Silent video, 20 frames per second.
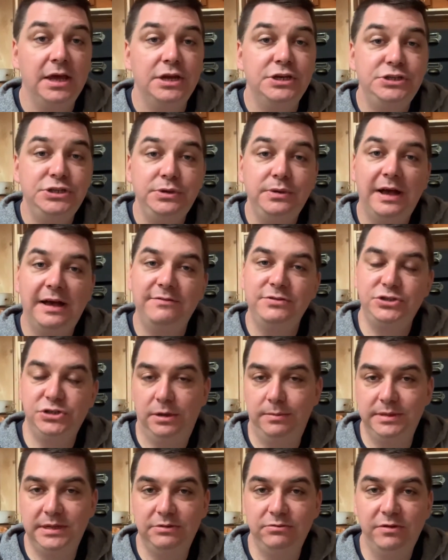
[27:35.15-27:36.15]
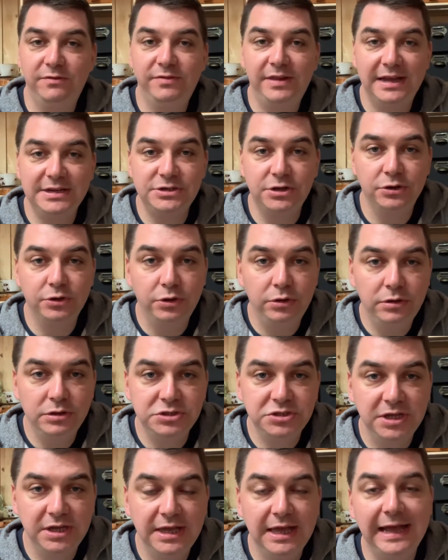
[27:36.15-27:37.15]
Do you have shops that reflect your
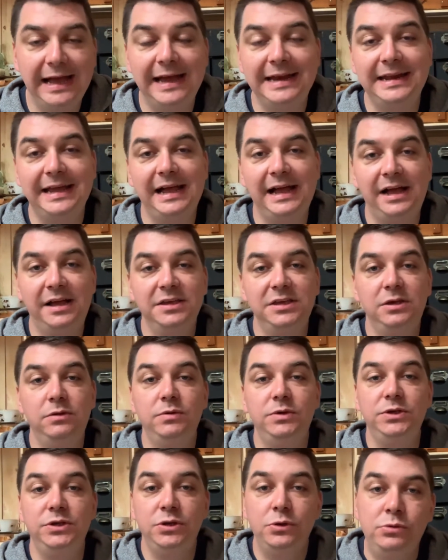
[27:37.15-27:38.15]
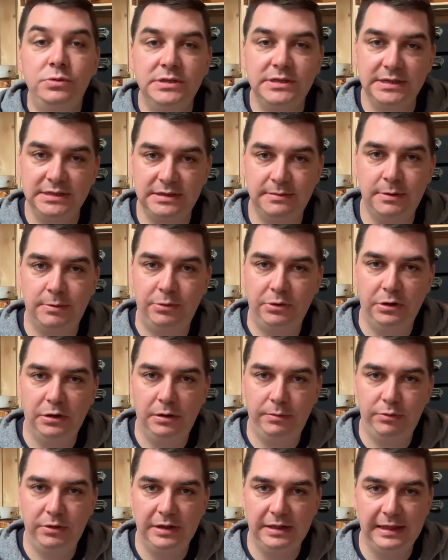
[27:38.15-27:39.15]
culture, and are you using them
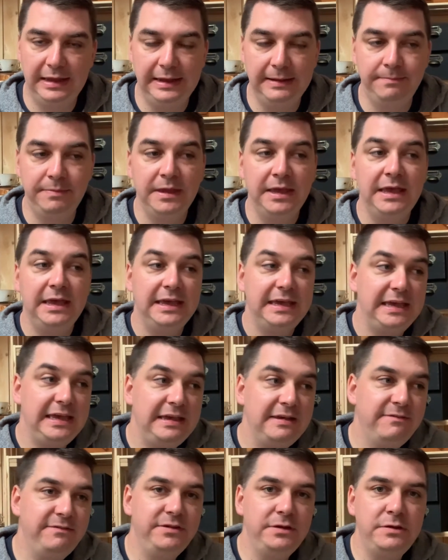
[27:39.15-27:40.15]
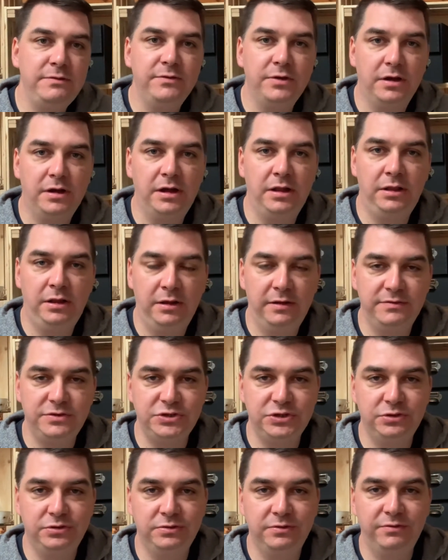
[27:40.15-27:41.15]
appropriately? If you've got a lot of
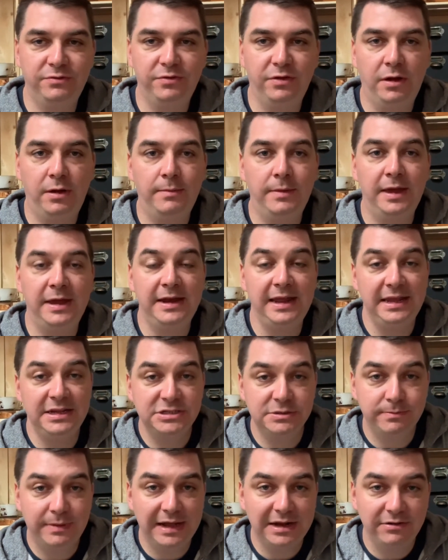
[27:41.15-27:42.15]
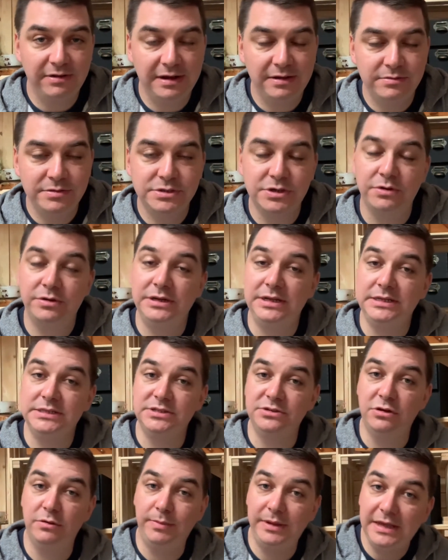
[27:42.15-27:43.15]
children from an Asian background or an
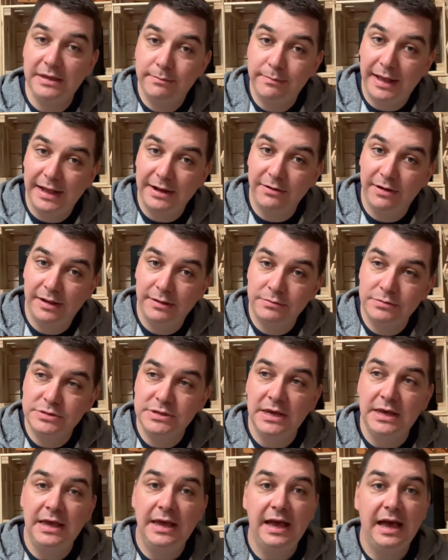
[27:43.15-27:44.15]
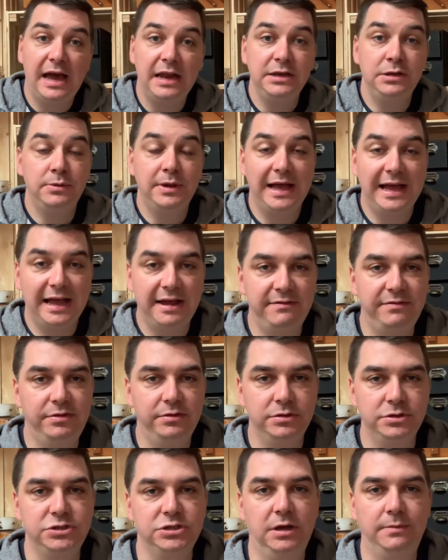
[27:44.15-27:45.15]
Eastern European background and you have
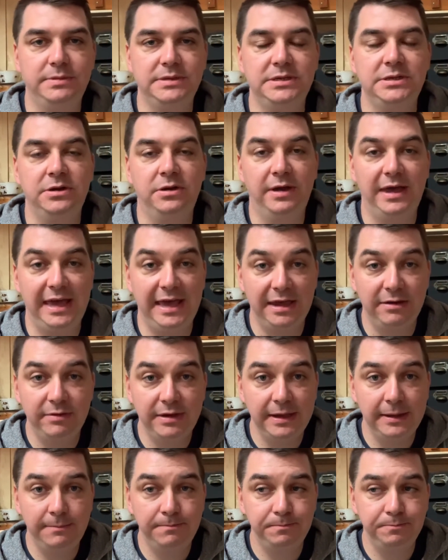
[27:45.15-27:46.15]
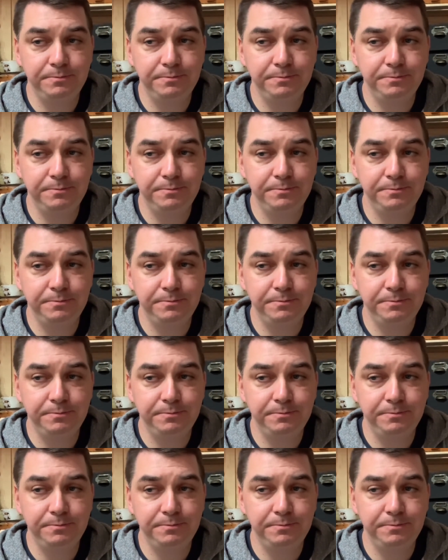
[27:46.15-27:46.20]
those shops in your area,